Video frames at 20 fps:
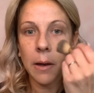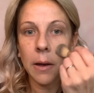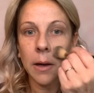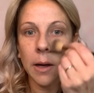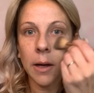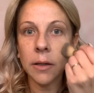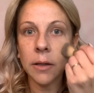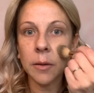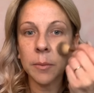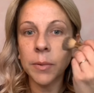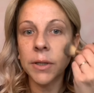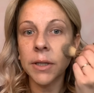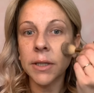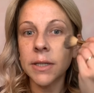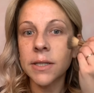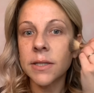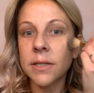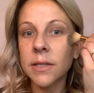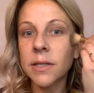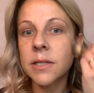in the
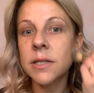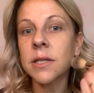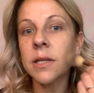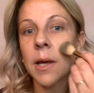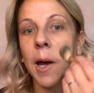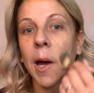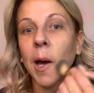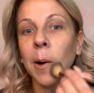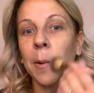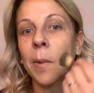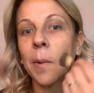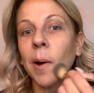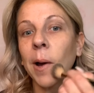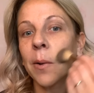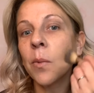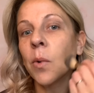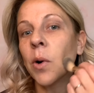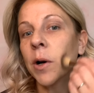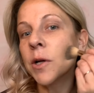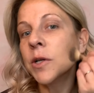places that I
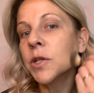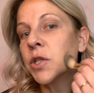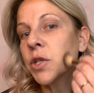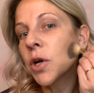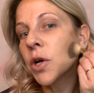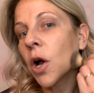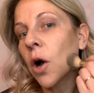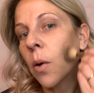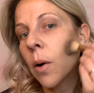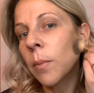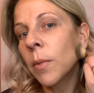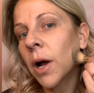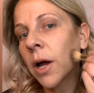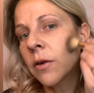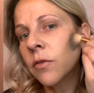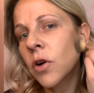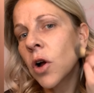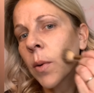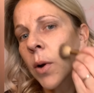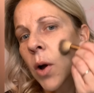want it to go. I'm kind of
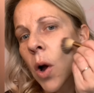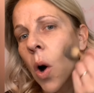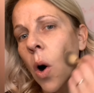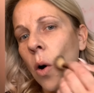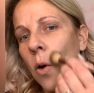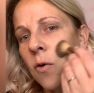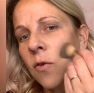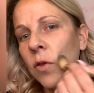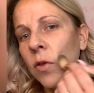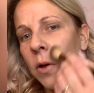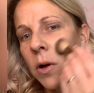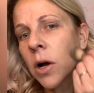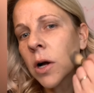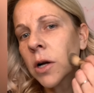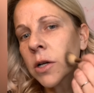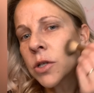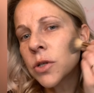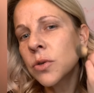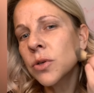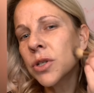going over the
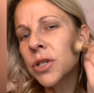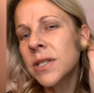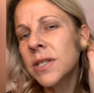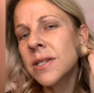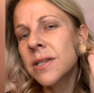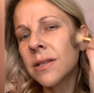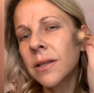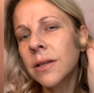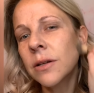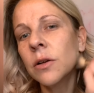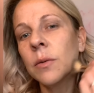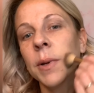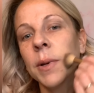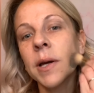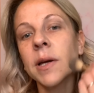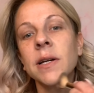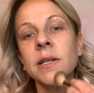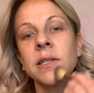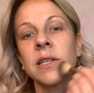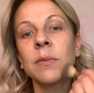contour just a little bit
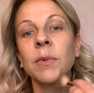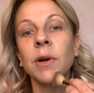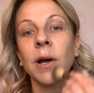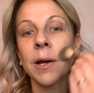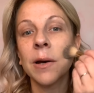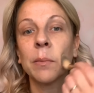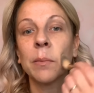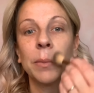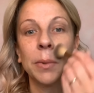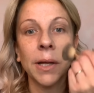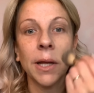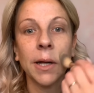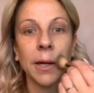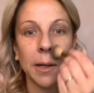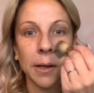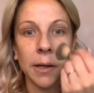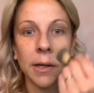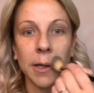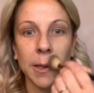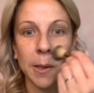because I'm kind of
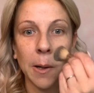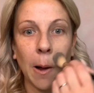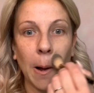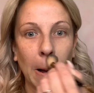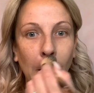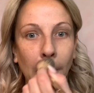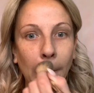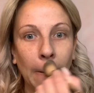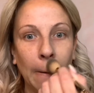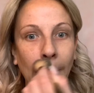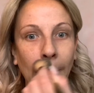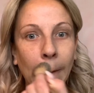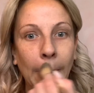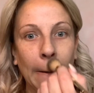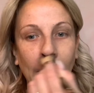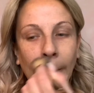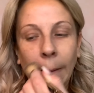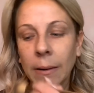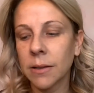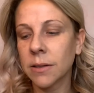blending it all
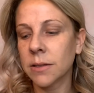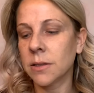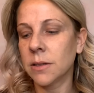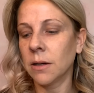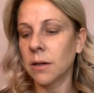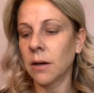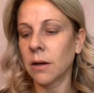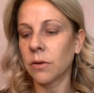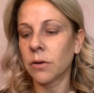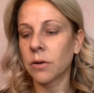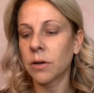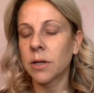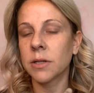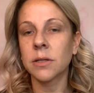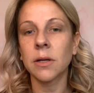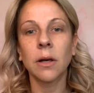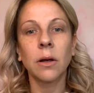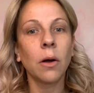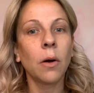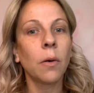together as
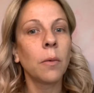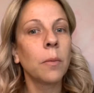I go.